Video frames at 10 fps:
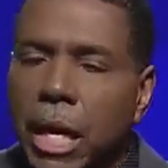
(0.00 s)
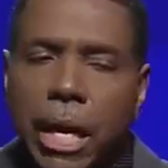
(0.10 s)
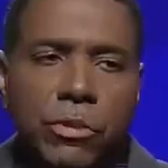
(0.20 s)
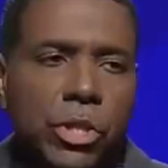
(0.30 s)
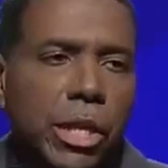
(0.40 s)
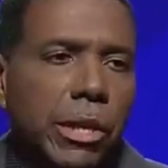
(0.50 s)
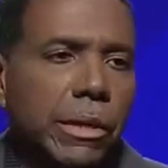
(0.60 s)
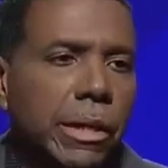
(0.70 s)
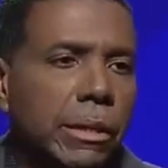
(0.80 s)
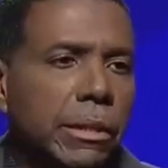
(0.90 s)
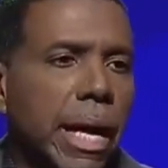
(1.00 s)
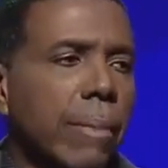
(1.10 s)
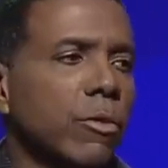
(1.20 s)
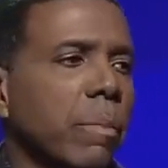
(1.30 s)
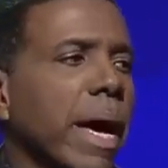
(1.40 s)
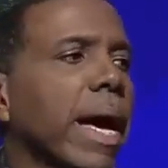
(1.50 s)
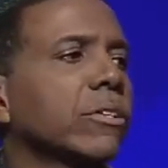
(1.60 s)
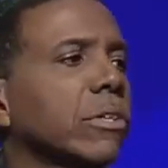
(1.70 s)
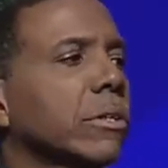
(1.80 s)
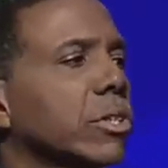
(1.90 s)
I've shared in times
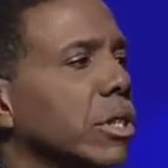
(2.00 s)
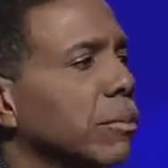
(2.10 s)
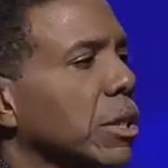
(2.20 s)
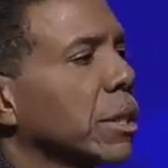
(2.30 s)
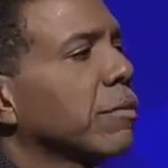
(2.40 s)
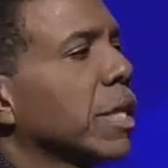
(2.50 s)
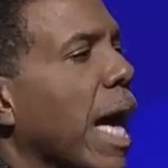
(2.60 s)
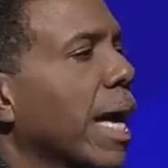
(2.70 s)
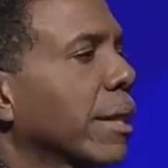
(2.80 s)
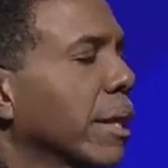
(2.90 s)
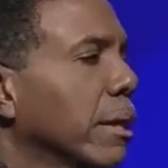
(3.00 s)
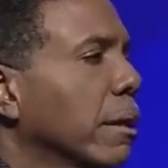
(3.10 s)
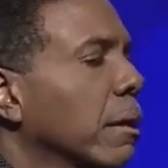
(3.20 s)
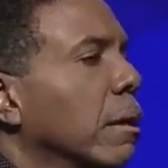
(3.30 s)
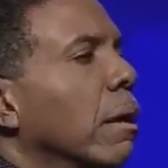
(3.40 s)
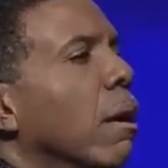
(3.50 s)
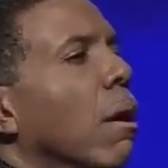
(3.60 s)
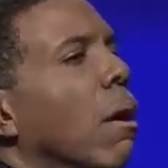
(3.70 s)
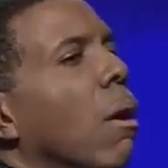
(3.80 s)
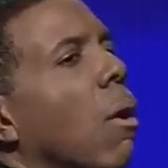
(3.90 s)
past on the subject of tithing
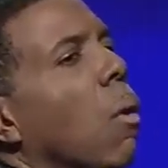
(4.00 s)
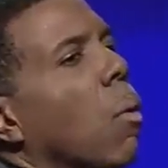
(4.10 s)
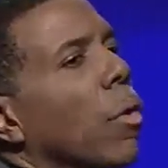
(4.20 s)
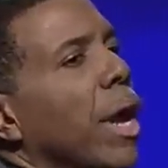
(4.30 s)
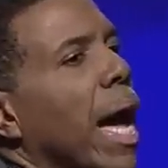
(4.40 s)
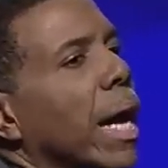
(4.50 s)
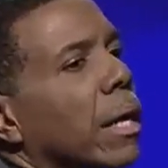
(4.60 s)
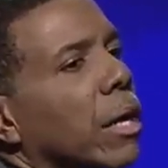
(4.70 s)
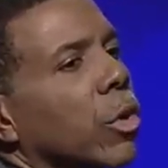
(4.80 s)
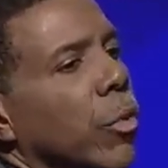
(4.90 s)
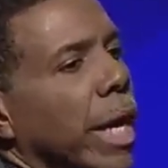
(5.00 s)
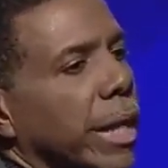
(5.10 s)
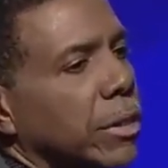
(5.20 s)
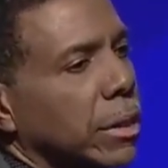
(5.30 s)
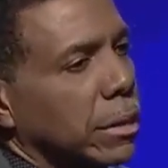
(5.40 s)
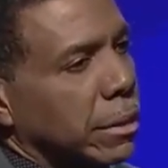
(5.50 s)
were not correct.